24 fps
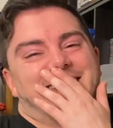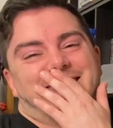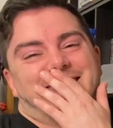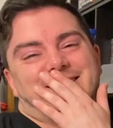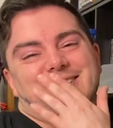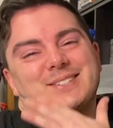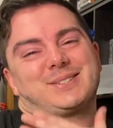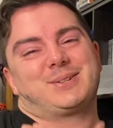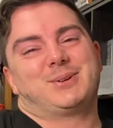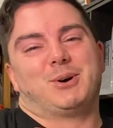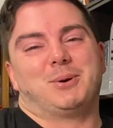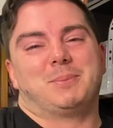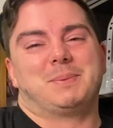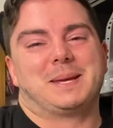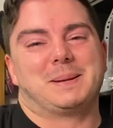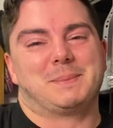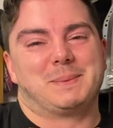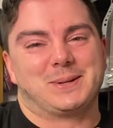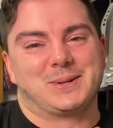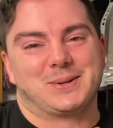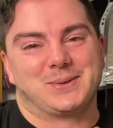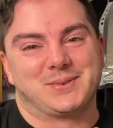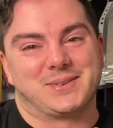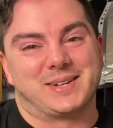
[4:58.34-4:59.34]
that just caught me a
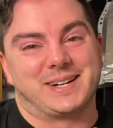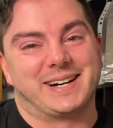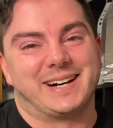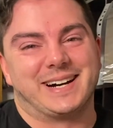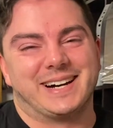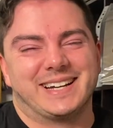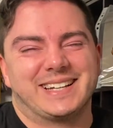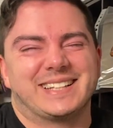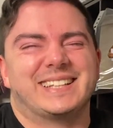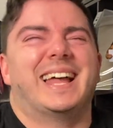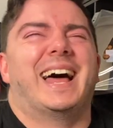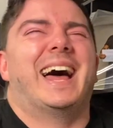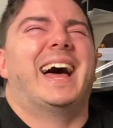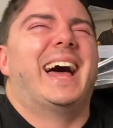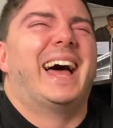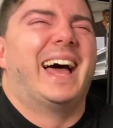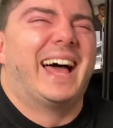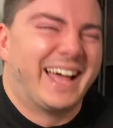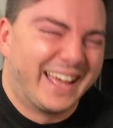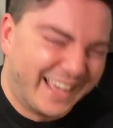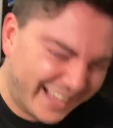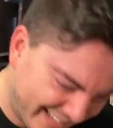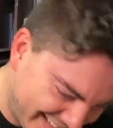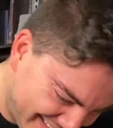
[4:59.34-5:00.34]
bit off guard.
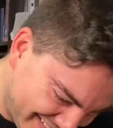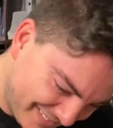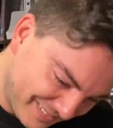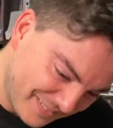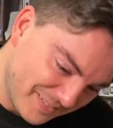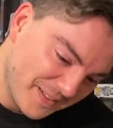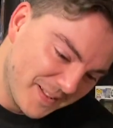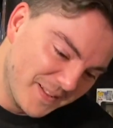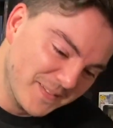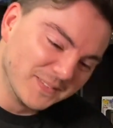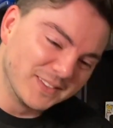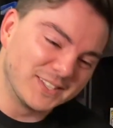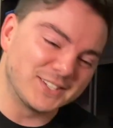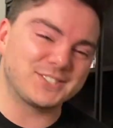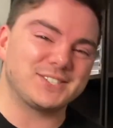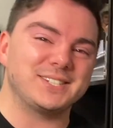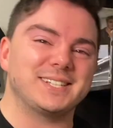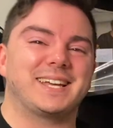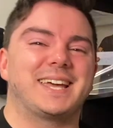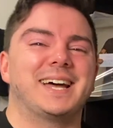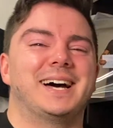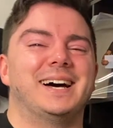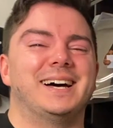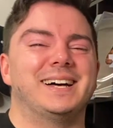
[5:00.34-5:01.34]
She
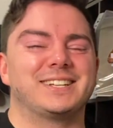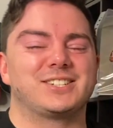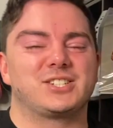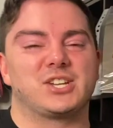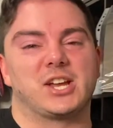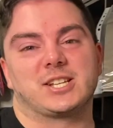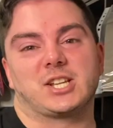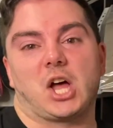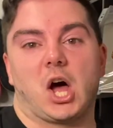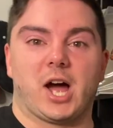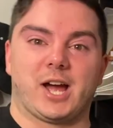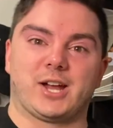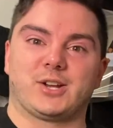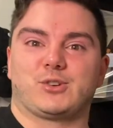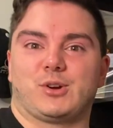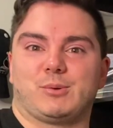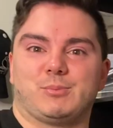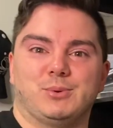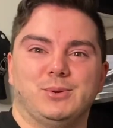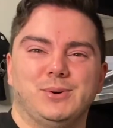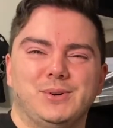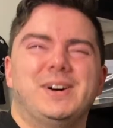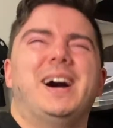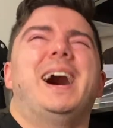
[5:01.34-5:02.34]
got she had eye
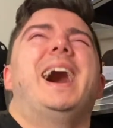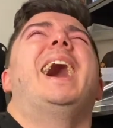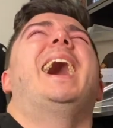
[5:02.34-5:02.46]
trouble.